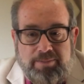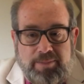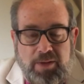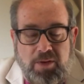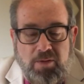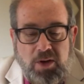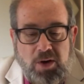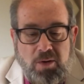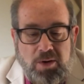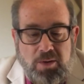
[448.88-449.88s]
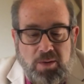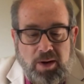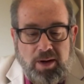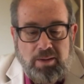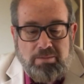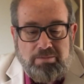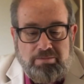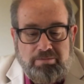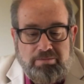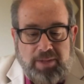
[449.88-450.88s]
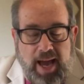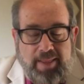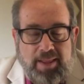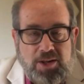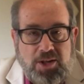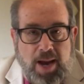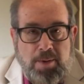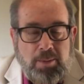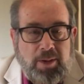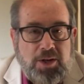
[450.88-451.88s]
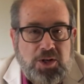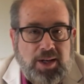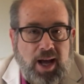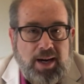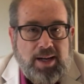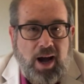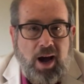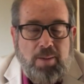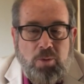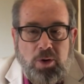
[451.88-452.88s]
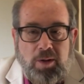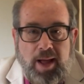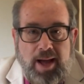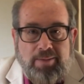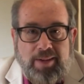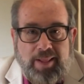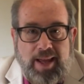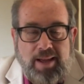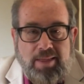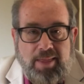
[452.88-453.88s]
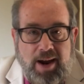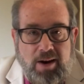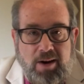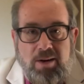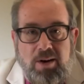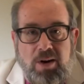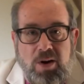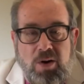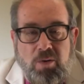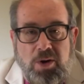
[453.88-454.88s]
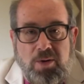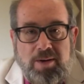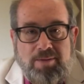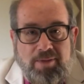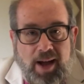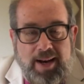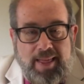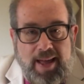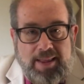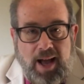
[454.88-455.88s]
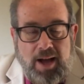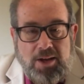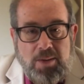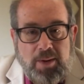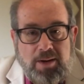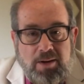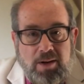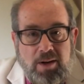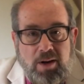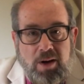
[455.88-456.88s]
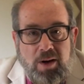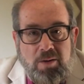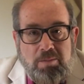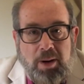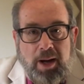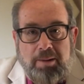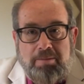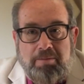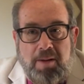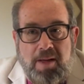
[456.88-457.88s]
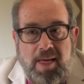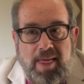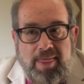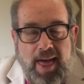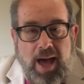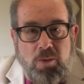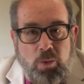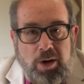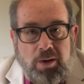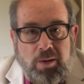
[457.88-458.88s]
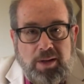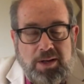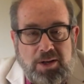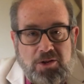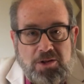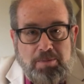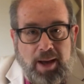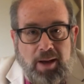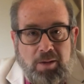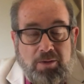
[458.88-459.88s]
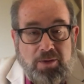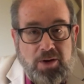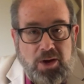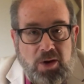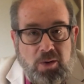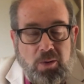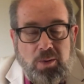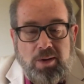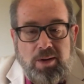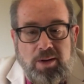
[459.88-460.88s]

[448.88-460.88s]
if you go to CatholicCyber-Militia.com, we'll have a link there where you can find that document, but that will dispel for you